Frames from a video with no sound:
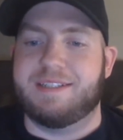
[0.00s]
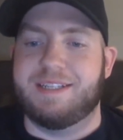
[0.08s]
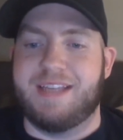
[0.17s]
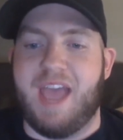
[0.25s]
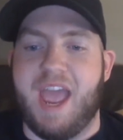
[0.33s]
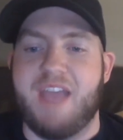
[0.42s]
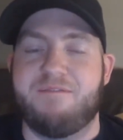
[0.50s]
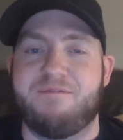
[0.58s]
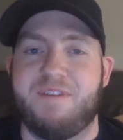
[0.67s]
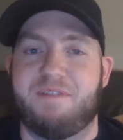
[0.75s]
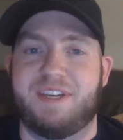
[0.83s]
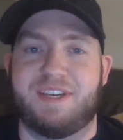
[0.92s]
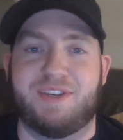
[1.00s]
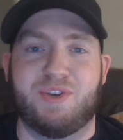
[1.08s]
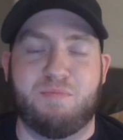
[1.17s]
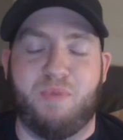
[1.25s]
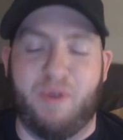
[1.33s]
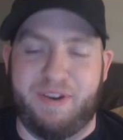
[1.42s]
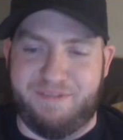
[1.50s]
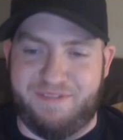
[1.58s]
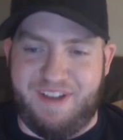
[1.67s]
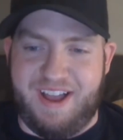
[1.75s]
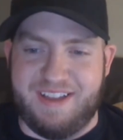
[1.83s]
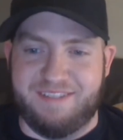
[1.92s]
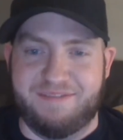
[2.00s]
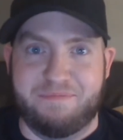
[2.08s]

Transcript: Today, 52.5.